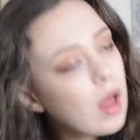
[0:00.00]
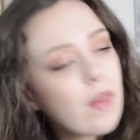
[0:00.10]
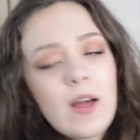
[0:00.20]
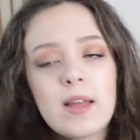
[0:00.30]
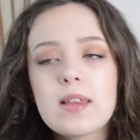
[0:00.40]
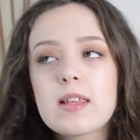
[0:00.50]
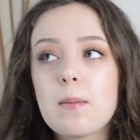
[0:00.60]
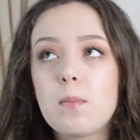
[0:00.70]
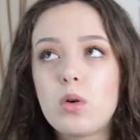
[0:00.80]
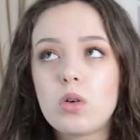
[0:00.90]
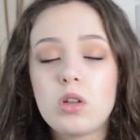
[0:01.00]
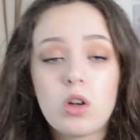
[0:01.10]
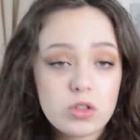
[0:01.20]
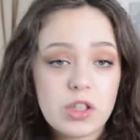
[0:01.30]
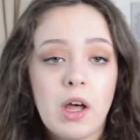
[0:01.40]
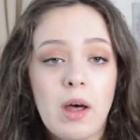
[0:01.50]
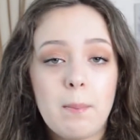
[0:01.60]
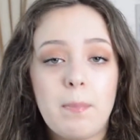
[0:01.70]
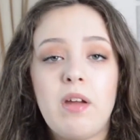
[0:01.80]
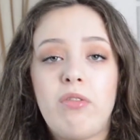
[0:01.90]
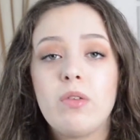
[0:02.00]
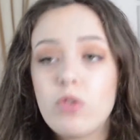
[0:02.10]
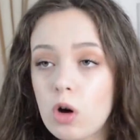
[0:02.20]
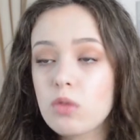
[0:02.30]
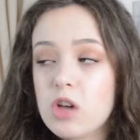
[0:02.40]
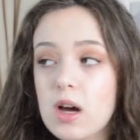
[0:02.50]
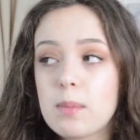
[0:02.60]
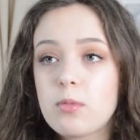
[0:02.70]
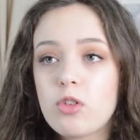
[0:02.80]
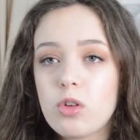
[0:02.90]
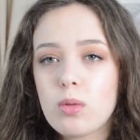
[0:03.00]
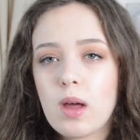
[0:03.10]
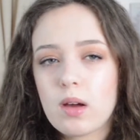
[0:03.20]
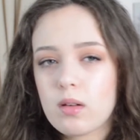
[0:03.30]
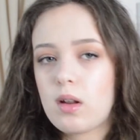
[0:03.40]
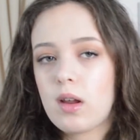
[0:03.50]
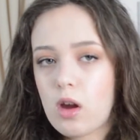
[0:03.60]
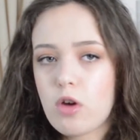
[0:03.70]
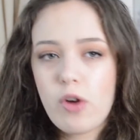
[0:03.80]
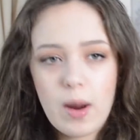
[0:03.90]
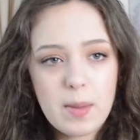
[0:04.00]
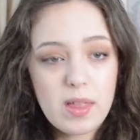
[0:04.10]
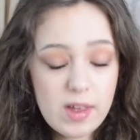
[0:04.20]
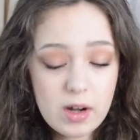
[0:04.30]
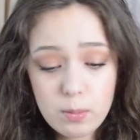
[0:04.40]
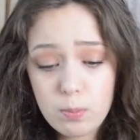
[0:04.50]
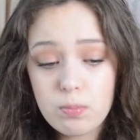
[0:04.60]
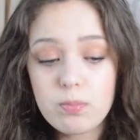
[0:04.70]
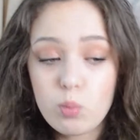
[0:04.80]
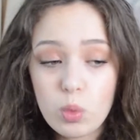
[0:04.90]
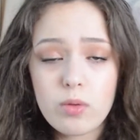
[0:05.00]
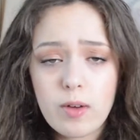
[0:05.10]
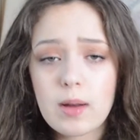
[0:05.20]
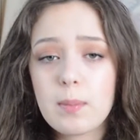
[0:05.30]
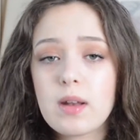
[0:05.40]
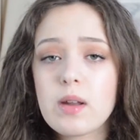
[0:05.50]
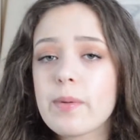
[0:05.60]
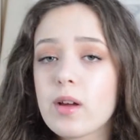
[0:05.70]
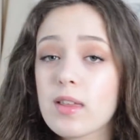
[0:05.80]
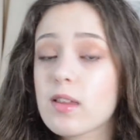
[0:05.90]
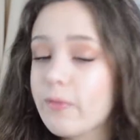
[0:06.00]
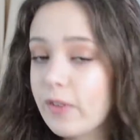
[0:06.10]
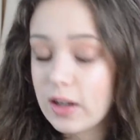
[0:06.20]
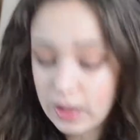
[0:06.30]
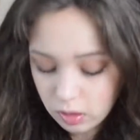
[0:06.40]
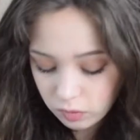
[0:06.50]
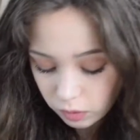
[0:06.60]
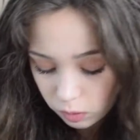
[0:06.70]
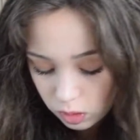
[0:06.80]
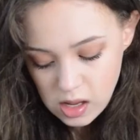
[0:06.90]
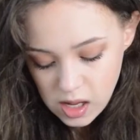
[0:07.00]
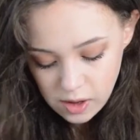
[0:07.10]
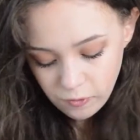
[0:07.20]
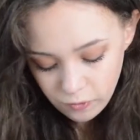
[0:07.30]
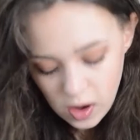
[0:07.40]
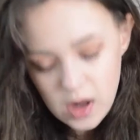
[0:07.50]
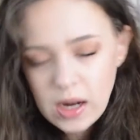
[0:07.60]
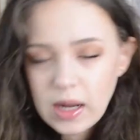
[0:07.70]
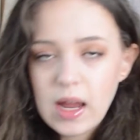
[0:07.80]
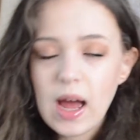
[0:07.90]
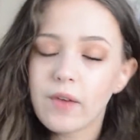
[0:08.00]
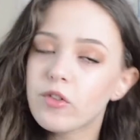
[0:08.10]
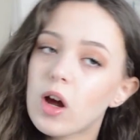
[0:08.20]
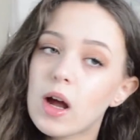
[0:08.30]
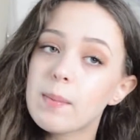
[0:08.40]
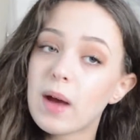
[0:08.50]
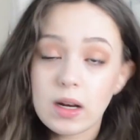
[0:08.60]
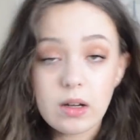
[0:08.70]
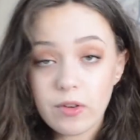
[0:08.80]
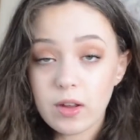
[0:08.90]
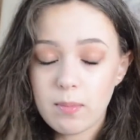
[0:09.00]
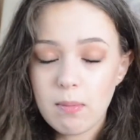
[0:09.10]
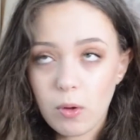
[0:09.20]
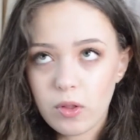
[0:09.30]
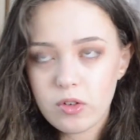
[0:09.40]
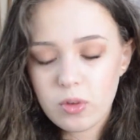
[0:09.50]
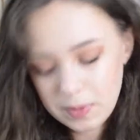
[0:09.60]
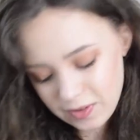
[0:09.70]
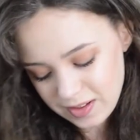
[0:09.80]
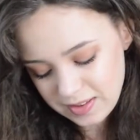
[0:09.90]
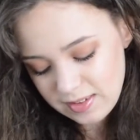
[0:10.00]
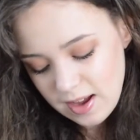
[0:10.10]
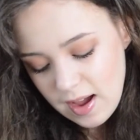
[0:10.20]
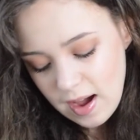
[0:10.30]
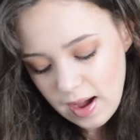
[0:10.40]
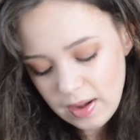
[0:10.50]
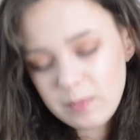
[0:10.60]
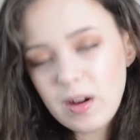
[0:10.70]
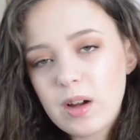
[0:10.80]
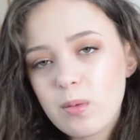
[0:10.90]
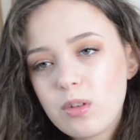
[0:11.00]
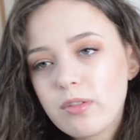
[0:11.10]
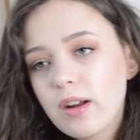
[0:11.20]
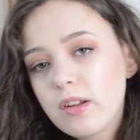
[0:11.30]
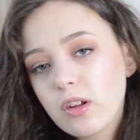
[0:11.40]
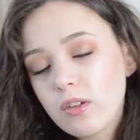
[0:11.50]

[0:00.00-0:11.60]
And that's more long term, but if you've got time to do that, like cramming, then I would recommend it because it's really helpful. If I have time and if I can be bothered, to be honest, I will write,